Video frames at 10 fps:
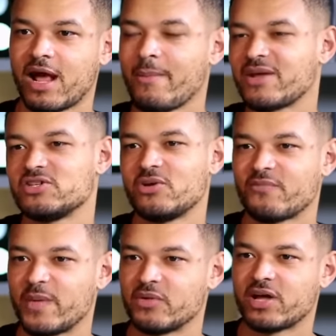I imagine you
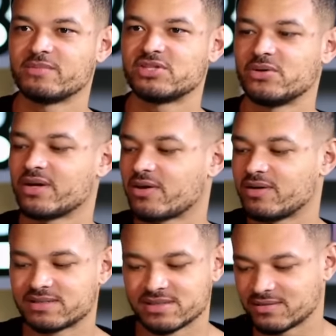have people come to you and go,
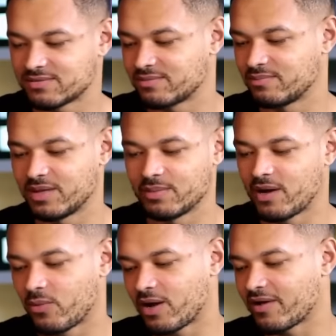listen, me and
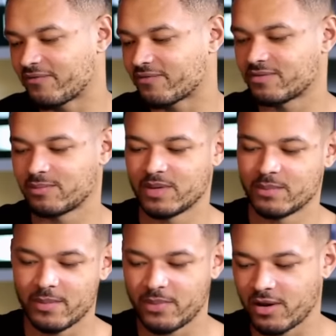my wife,
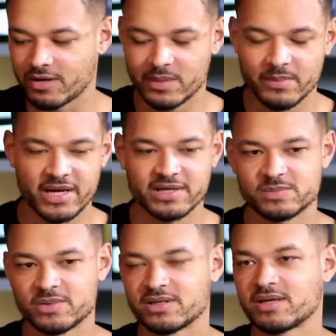me and my partner, me and my
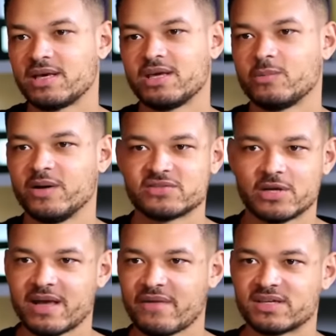husband, we've
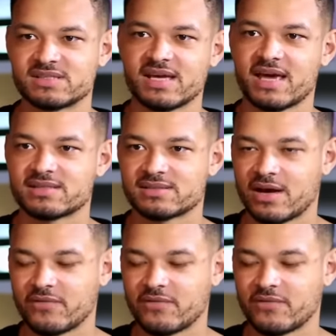stopped having sex.